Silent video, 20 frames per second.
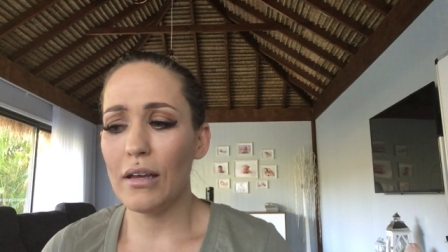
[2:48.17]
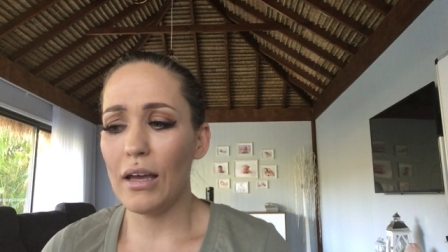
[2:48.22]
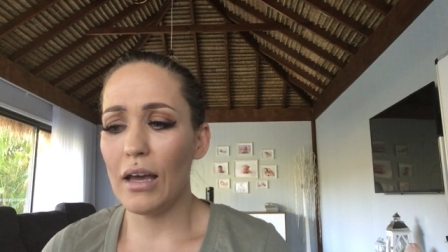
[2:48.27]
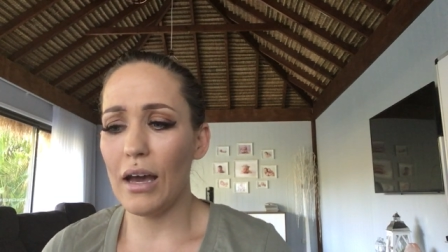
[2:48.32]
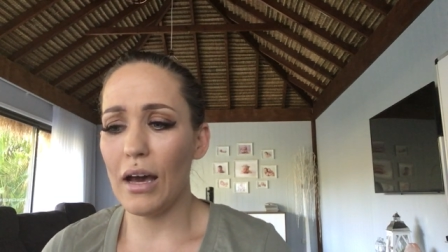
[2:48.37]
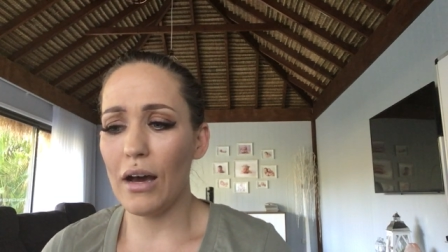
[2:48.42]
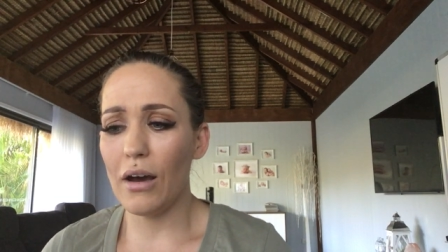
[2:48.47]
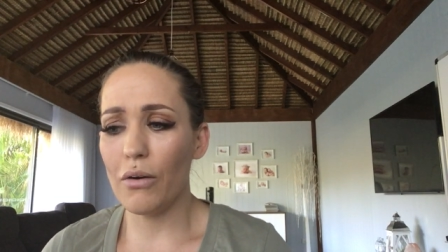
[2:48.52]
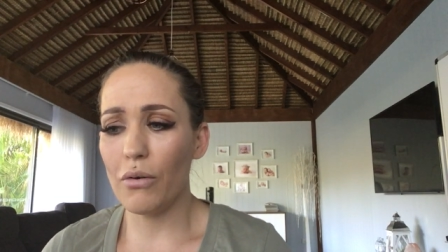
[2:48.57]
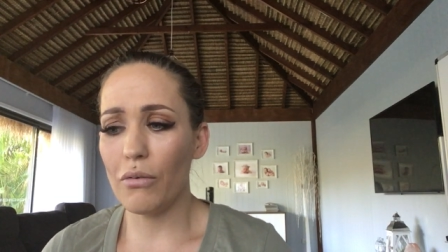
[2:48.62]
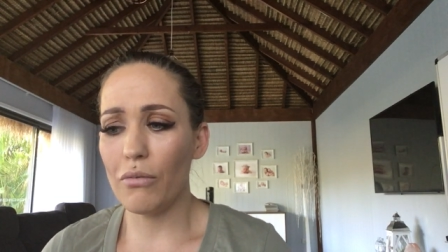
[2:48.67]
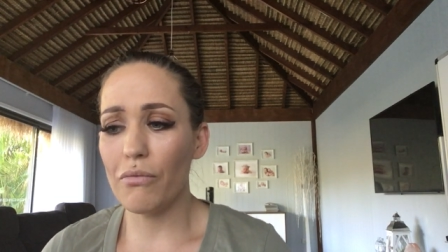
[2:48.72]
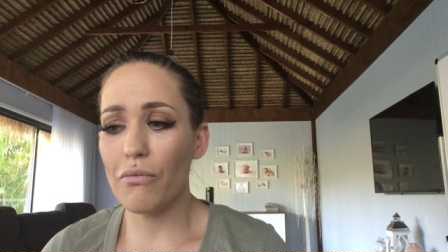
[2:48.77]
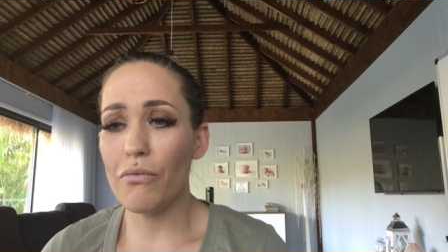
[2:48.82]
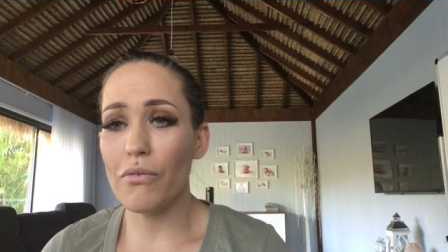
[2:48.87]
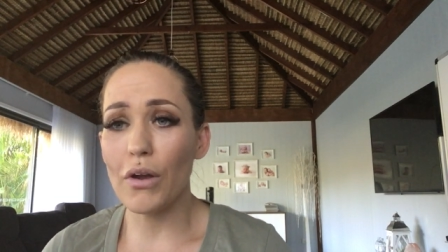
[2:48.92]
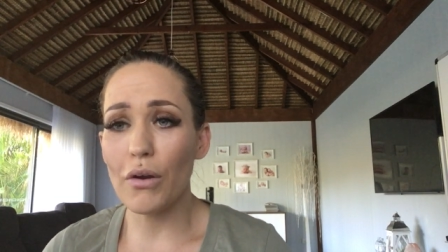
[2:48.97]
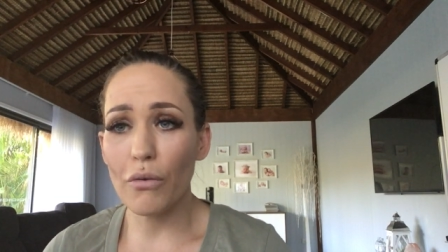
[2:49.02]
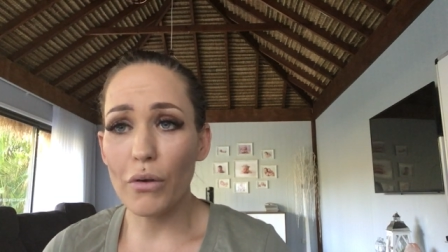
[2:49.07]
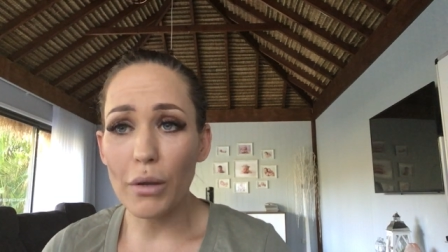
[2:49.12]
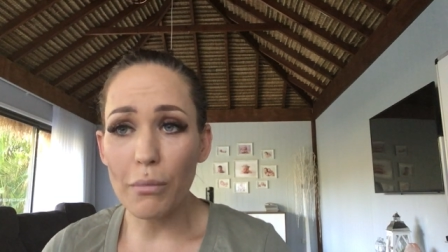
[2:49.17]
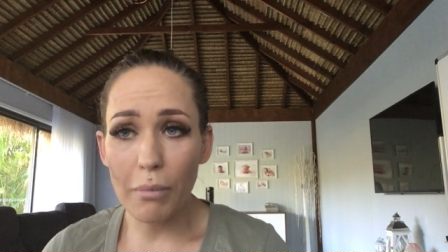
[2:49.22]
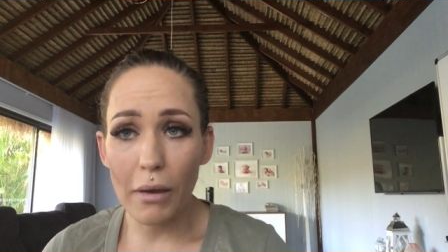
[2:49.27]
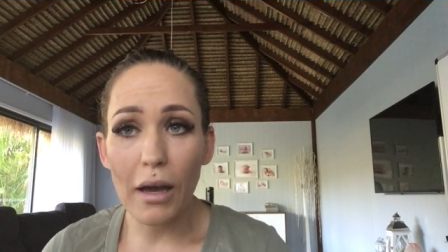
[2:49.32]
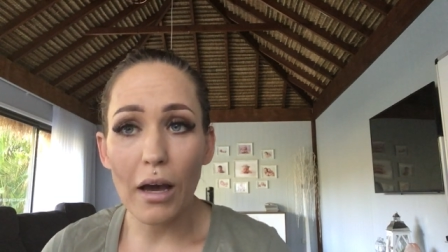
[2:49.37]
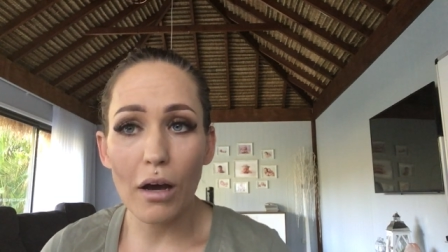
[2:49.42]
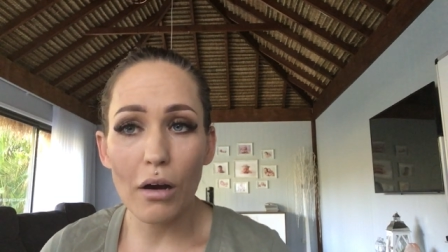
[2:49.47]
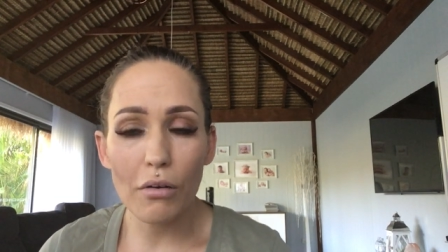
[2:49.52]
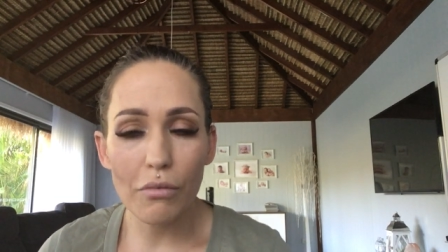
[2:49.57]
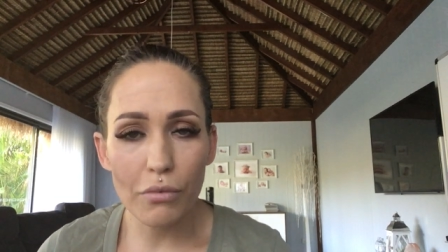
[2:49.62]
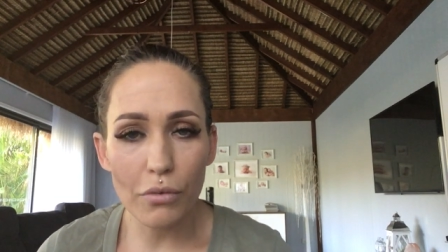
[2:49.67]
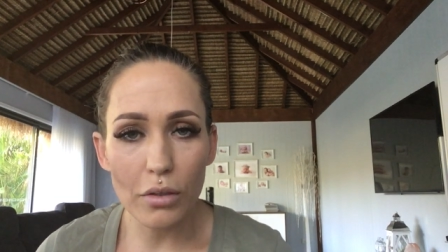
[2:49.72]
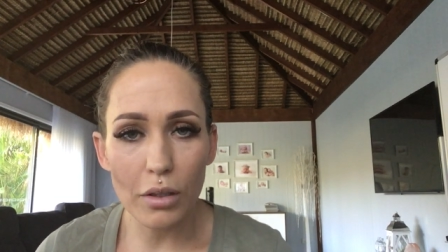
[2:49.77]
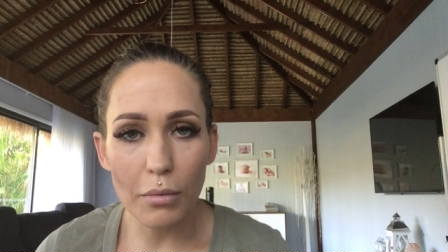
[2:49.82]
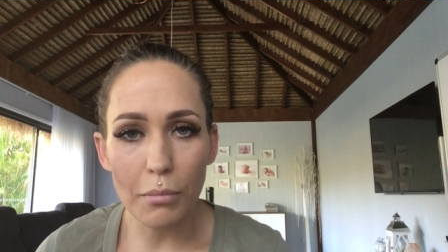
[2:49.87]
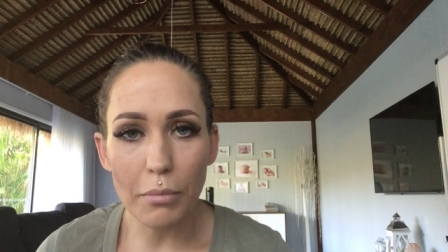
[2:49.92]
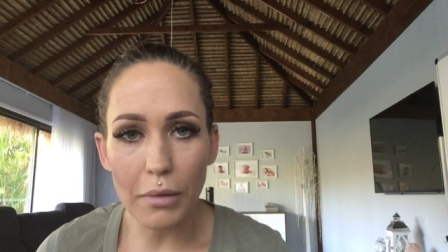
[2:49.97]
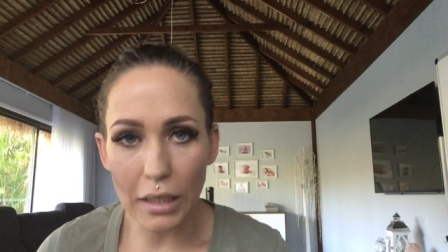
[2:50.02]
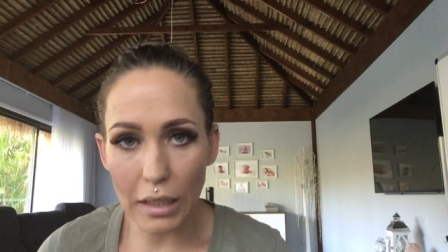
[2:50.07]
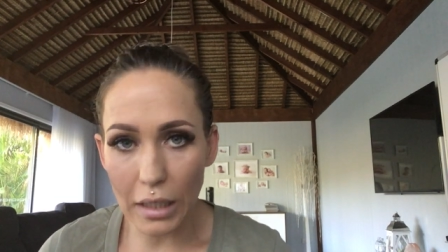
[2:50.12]
how very powerful a
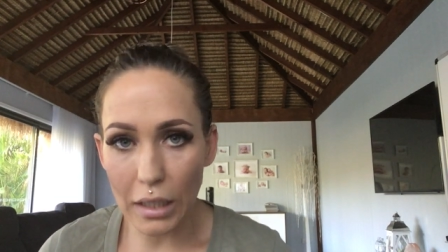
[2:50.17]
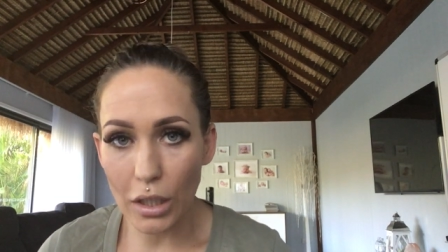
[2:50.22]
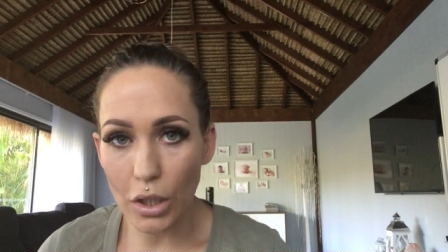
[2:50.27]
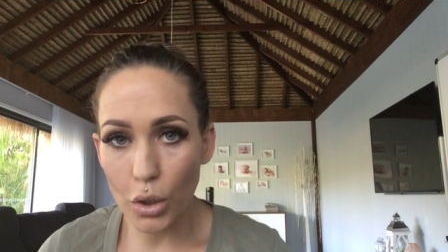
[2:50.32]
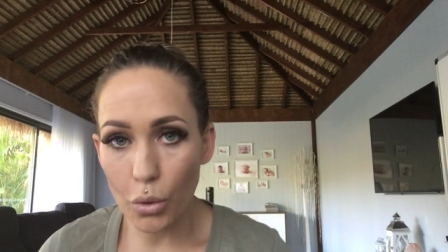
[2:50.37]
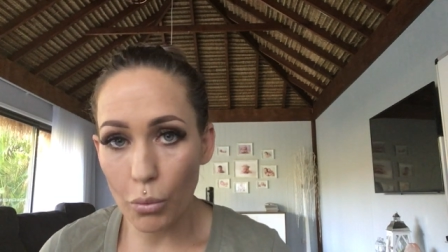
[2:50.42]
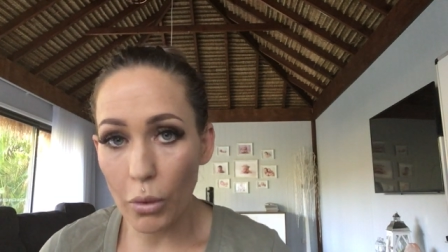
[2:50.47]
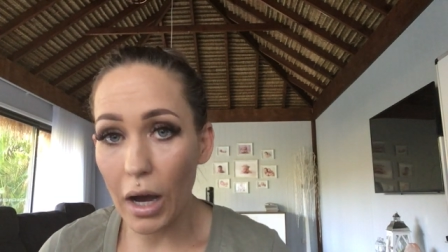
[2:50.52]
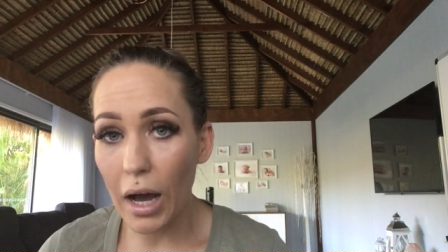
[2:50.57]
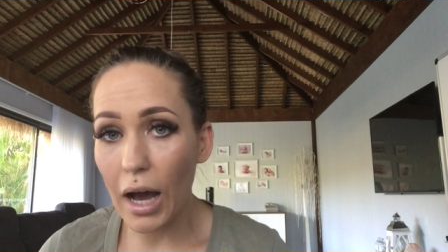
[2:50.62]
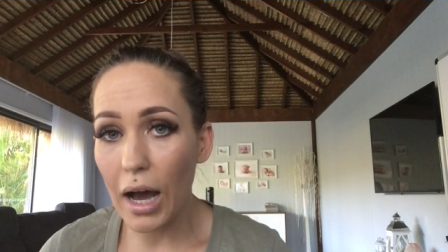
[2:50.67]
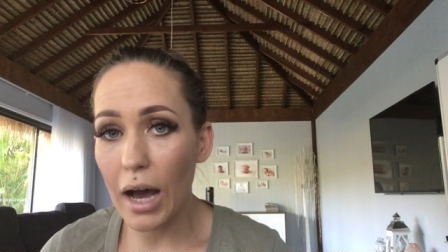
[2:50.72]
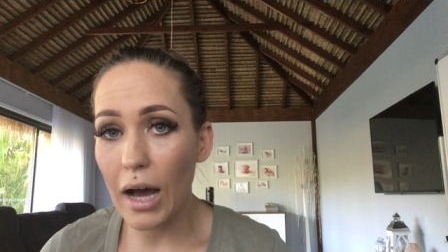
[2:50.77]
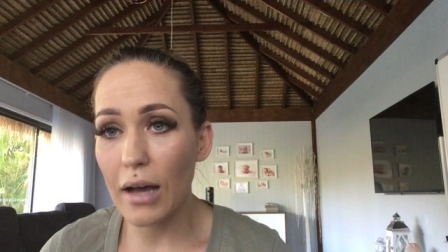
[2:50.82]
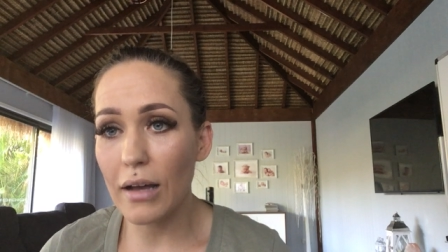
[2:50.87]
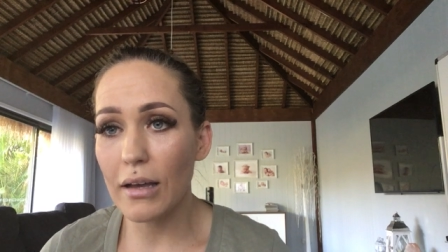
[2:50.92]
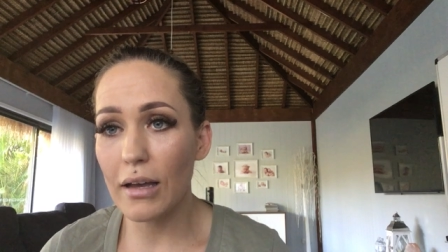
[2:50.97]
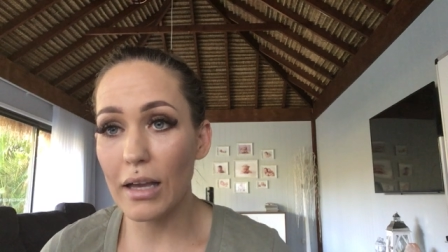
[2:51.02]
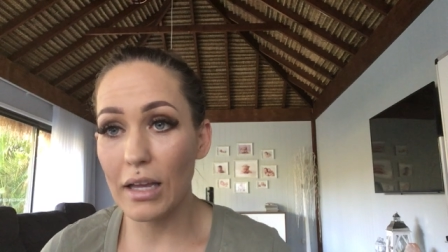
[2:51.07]
being you are,